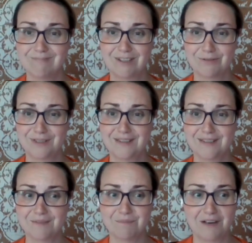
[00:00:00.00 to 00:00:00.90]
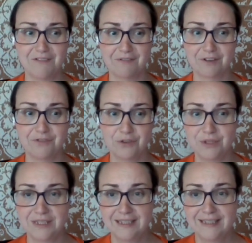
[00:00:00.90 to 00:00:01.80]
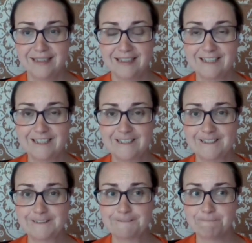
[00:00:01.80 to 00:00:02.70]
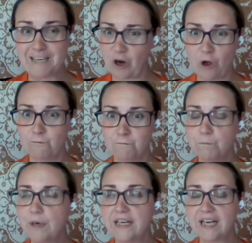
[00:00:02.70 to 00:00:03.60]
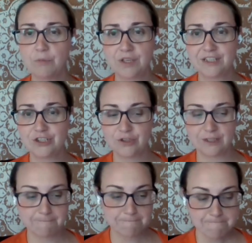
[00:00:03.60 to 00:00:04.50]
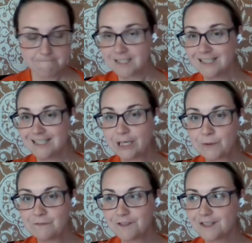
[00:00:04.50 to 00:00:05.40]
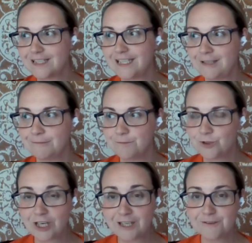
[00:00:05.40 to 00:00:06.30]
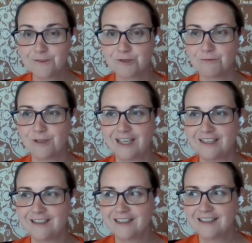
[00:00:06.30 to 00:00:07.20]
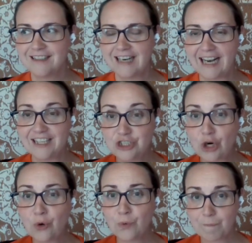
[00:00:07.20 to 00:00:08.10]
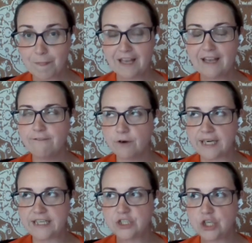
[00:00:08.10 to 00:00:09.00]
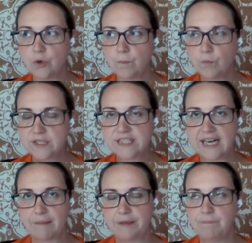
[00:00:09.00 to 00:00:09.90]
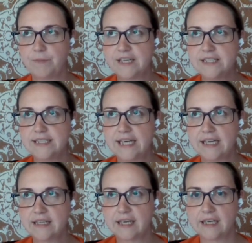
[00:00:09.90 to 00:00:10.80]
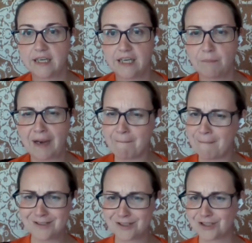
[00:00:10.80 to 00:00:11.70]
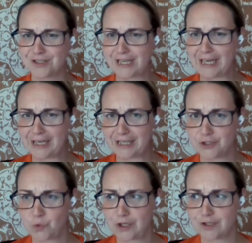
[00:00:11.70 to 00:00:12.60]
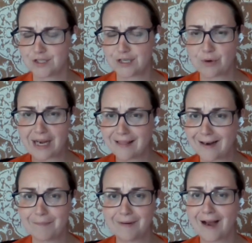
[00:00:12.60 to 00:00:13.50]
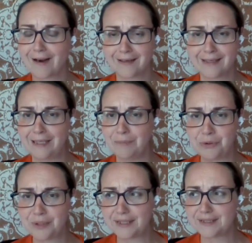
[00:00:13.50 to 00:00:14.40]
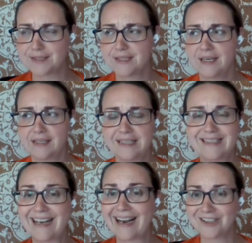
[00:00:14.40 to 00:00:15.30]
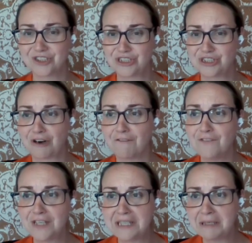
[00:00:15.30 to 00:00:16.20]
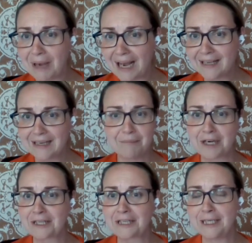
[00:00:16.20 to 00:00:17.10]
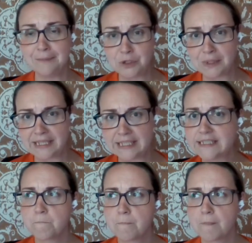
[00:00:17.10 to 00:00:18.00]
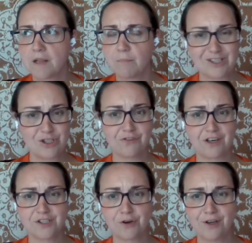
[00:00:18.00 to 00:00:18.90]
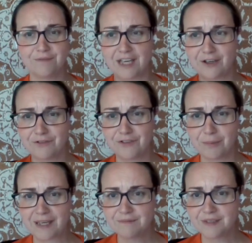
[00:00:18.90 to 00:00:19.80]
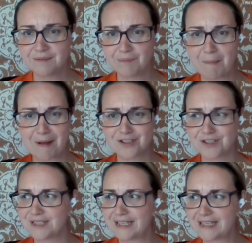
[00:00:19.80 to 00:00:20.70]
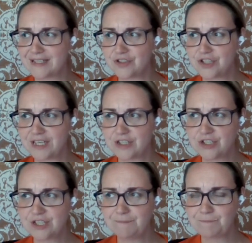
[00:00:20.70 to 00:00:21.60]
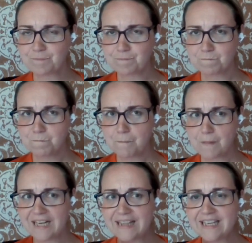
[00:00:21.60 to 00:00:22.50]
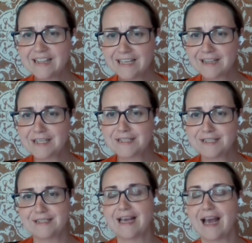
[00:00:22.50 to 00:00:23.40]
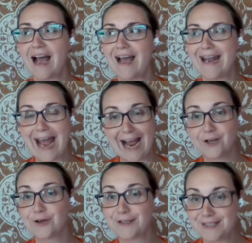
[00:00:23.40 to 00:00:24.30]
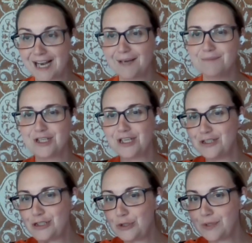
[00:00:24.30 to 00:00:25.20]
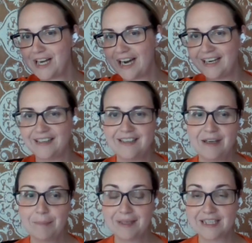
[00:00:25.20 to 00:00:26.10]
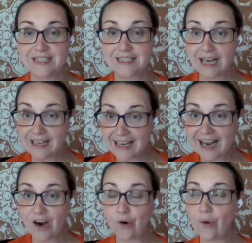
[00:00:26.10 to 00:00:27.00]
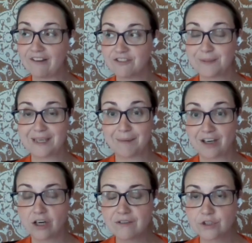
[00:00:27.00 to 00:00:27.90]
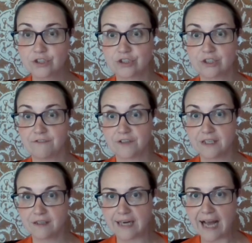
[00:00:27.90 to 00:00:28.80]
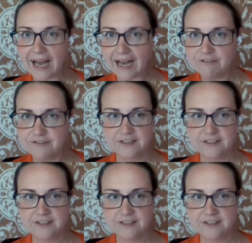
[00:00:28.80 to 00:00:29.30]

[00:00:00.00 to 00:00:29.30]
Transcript: It really isn't my favorite food um, at all. But I'm willing to do it. Take one for the team. Try to lose some weight. I don't If, okay, so what's going to happen? Let's say like my mental state gets worse. Okay, then I'm not going to keep doing this. Let's say I actually start feeling bad. I'm not going to keep doing this. But so far, so good. I don't feel bad. My mental state hasn't changed. I think that this is an accurate time to do a diet because now after being on my carnivore journey for a year and a half,